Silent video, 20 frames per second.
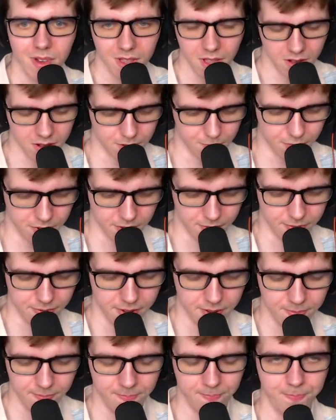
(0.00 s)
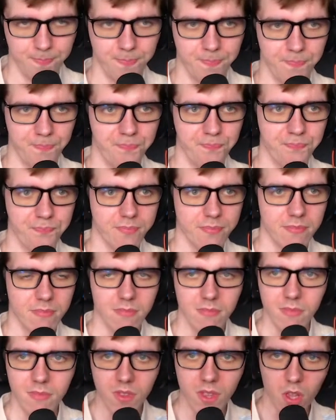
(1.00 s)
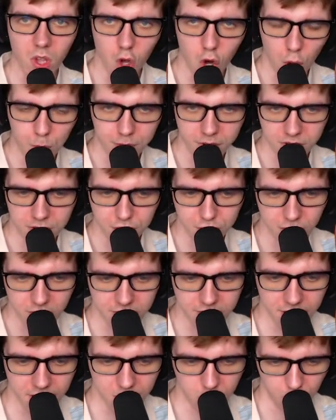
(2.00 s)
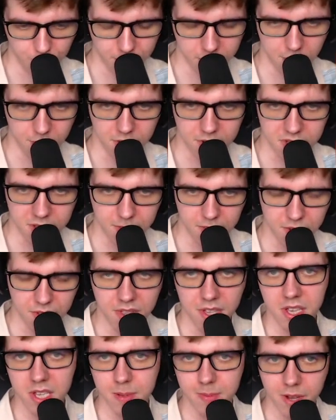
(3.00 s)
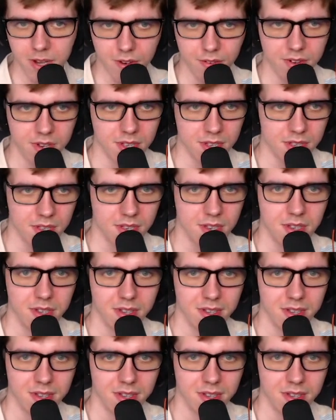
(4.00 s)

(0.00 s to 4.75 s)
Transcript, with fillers: That was pretty fun. Hope you enjoyed that. Hope you learned some new things about Chris.